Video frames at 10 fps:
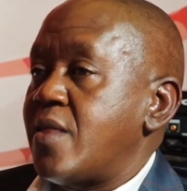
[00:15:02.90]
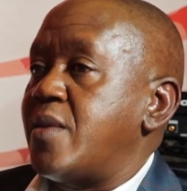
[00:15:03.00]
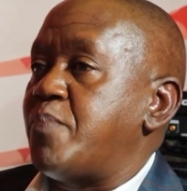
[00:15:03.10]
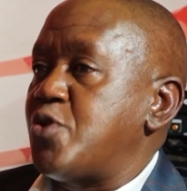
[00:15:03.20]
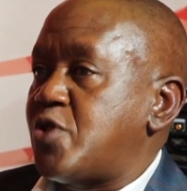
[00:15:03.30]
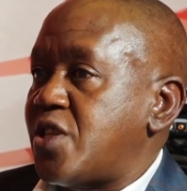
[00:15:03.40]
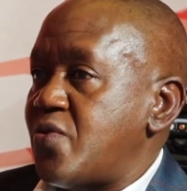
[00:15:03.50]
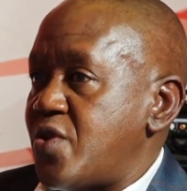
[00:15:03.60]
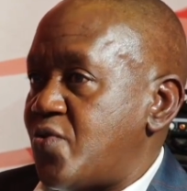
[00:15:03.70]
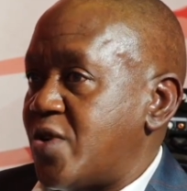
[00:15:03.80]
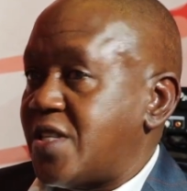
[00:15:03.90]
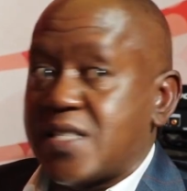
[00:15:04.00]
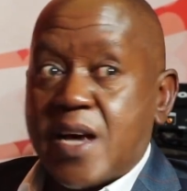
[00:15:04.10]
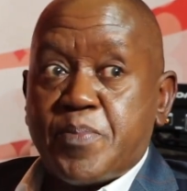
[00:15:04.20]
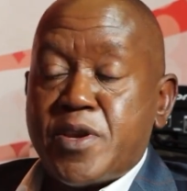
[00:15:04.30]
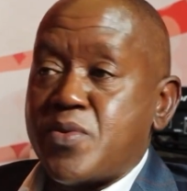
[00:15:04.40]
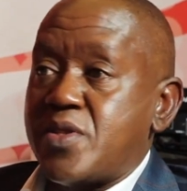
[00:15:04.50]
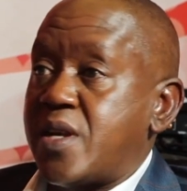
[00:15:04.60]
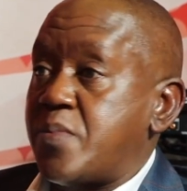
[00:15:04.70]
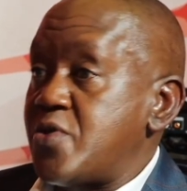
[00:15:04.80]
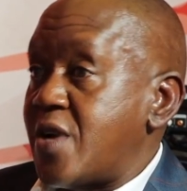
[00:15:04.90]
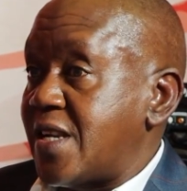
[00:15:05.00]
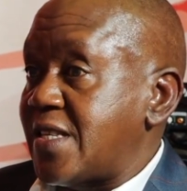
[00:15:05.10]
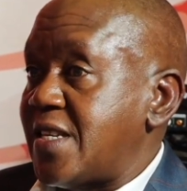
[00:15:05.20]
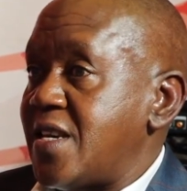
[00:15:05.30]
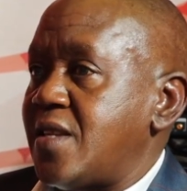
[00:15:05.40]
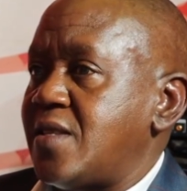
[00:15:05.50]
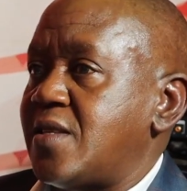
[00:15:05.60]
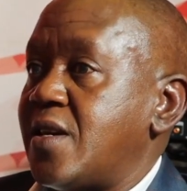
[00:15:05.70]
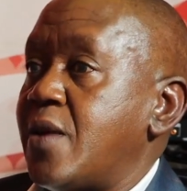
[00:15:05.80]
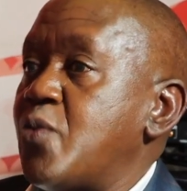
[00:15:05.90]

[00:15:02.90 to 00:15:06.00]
the beauty with what is happening with WRC is